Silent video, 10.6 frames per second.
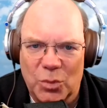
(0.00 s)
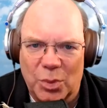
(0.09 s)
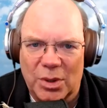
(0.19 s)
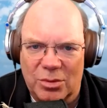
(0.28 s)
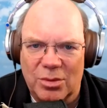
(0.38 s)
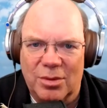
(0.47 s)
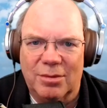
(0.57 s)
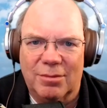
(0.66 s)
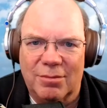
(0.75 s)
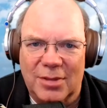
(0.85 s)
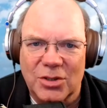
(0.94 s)
But
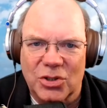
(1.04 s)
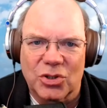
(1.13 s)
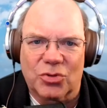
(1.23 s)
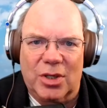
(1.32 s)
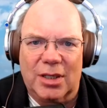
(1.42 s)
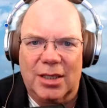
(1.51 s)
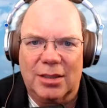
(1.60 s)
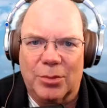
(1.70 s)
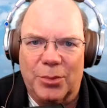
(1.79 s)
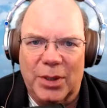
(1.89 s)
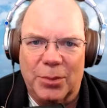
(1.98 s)
let's just try to
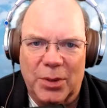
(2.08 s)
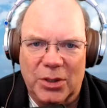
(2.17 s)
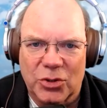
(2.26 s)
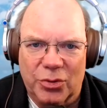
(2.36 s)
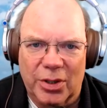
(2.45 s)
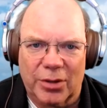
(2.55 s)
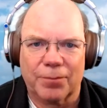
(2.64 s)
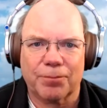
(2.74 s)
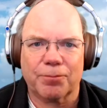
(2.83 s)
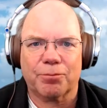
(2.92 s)
get the big picture here.